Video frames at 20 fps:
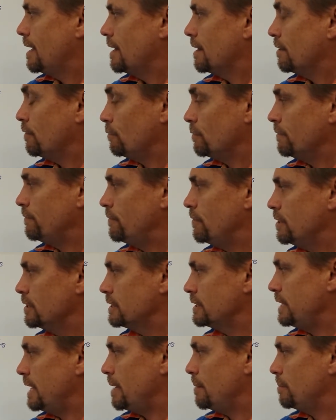the
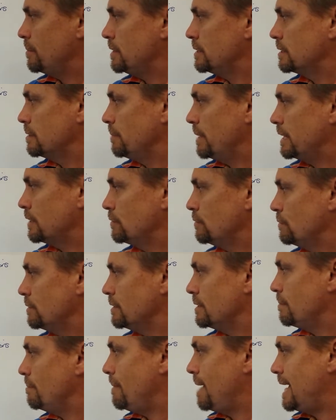first step is to make sure
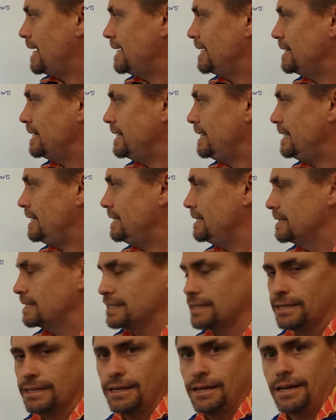that the
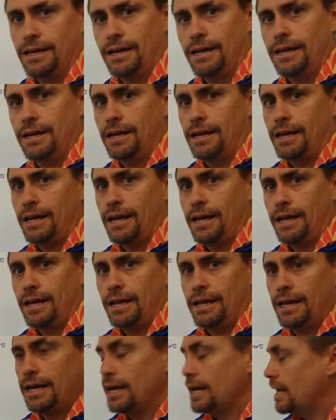manganese
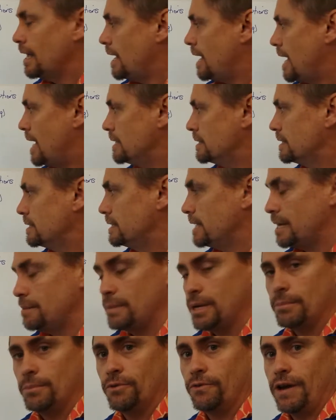has the same
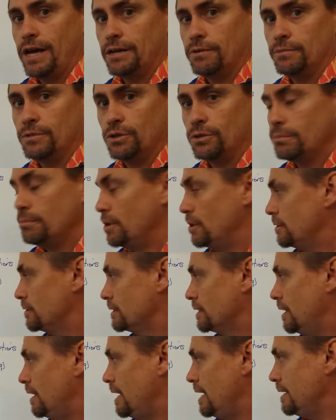number of atoms on both
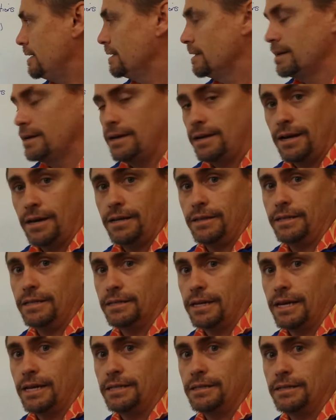sides, and in this
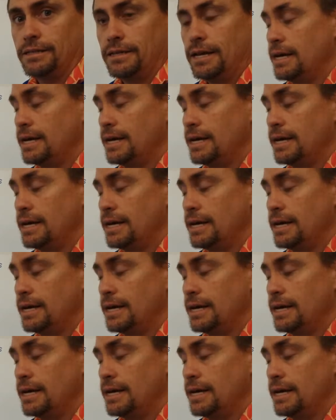case it